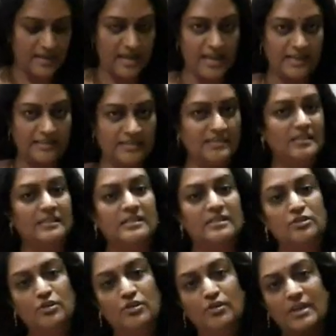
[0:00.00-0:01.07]
at.
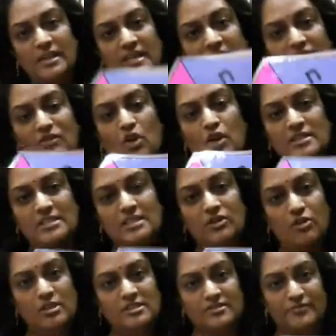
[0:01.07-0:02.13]
So you can give lots
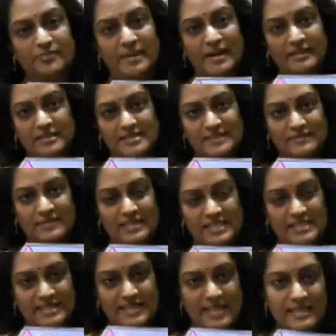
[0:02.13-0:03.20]
and lots of practice with
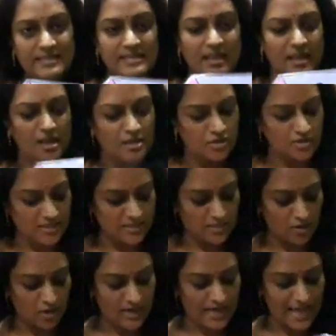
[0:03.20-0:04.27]
these things. So these
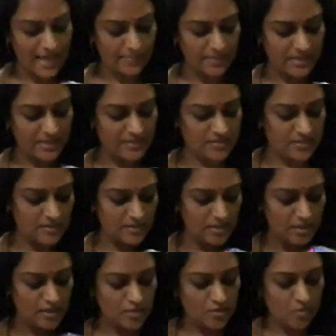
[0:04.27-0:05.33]
are all laminated,
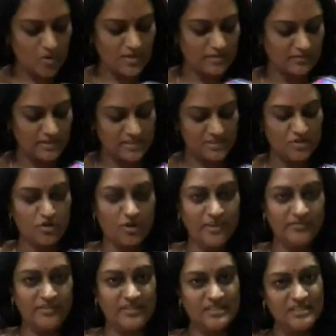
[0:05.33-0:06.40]
so whatever is
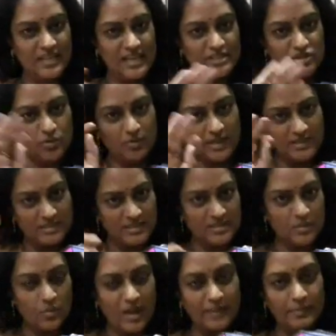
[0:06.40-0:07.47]
drawn with the sketch, you can
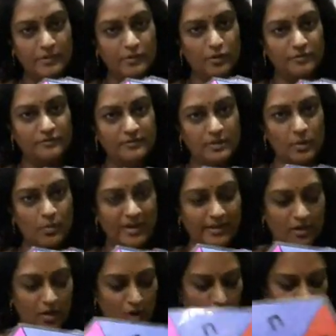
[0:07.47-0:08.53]
just wipe it off with a
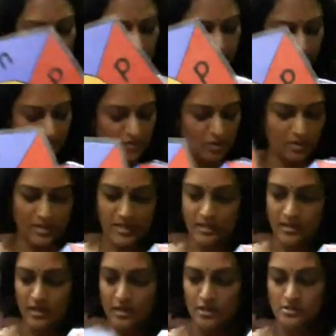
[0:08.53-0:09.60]
wet cloth. Okay,
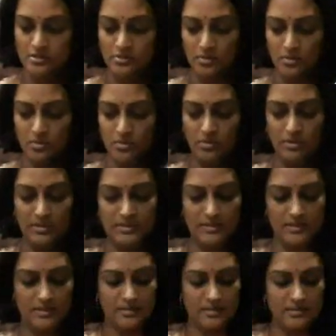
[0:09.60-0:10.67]
so
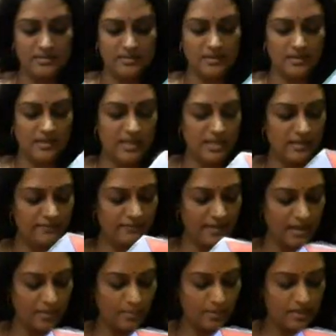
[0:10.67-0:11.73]
this is E
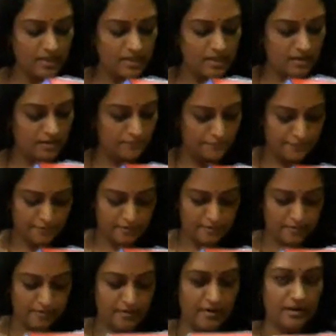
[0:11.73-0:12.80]
family,
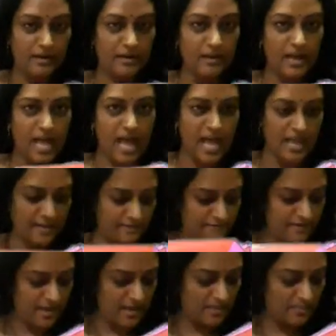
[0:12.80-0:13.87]
for I
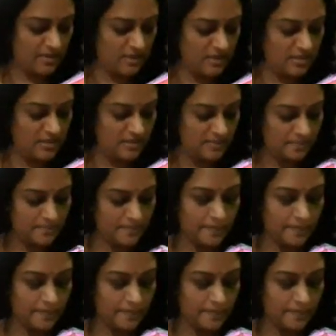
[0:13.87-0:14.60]
family,